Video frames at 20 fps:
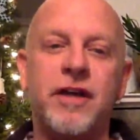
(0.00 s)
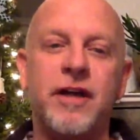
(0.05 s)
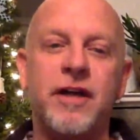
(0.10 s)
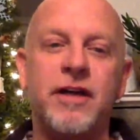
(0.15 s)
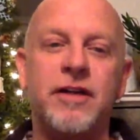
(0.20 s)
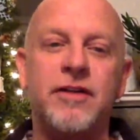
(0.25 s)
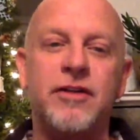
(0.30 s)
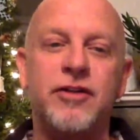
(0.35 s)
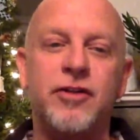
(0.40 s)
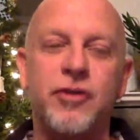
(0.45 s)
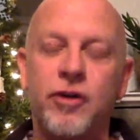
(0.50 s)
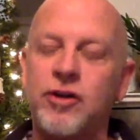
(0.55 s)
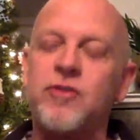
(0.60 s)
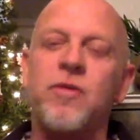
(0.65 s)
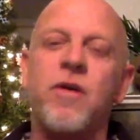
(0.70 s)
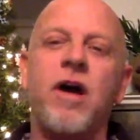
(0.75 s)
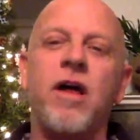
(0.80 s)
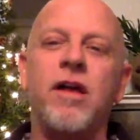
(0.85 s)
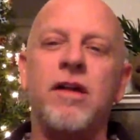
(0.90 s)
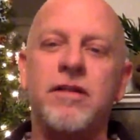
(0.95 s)
because George
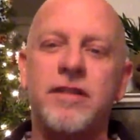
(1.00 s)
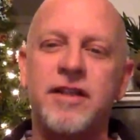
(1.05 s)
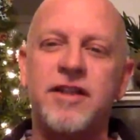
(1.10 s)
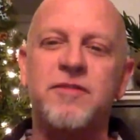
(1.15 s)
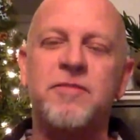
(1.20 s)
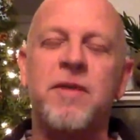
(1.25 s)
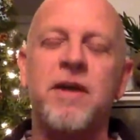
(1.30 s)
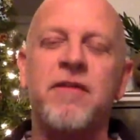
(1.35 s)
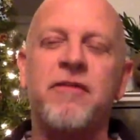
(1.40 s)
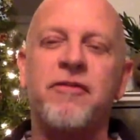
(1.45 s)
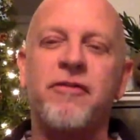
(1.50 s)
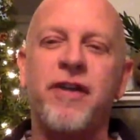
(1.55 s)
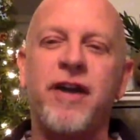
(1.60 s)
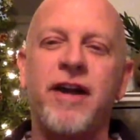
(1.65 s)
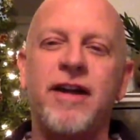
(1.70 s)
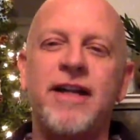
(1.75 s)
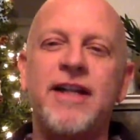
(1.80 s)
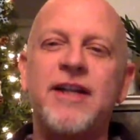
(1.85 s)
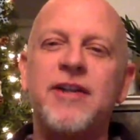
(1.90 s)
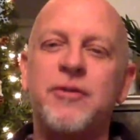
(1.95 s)
Wallace is my
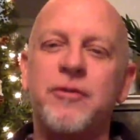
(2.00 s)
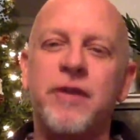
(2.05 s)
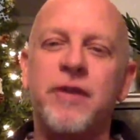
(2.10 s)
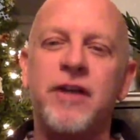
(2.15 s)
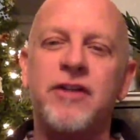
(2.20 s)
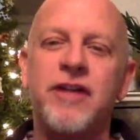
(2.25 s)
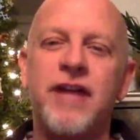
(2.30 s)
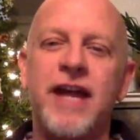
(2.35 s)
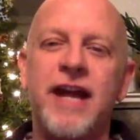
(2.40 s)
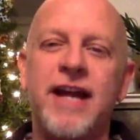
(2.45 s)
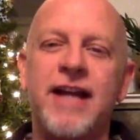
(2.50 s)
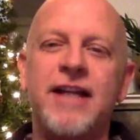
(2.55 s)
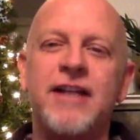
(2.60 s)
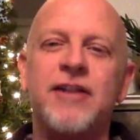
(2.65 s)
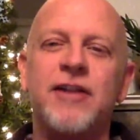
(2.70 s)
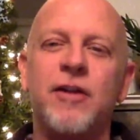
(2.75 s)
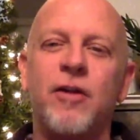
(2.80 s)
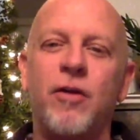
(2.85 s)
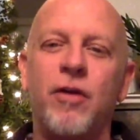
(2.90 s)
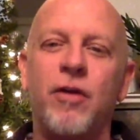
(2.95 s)
friend. He's rich and
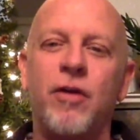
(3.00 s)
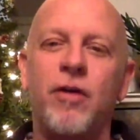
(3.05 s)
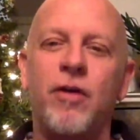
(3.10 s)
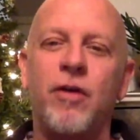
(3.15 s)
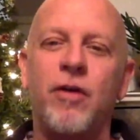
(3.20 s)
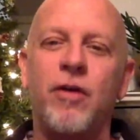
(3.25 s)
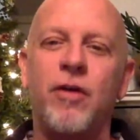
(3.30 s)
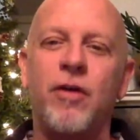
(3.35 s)
he's loyal.